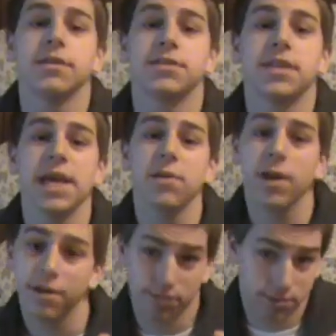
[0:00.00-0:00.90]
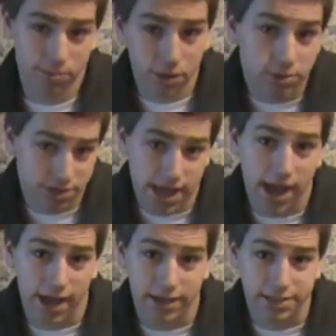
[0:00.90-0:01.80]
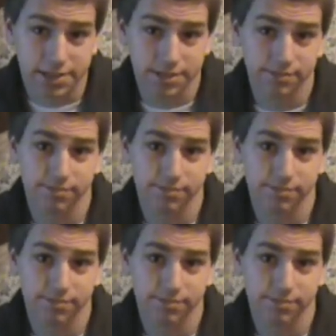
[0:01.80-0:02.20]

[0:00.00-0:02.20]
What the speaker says: Stay away from those guys.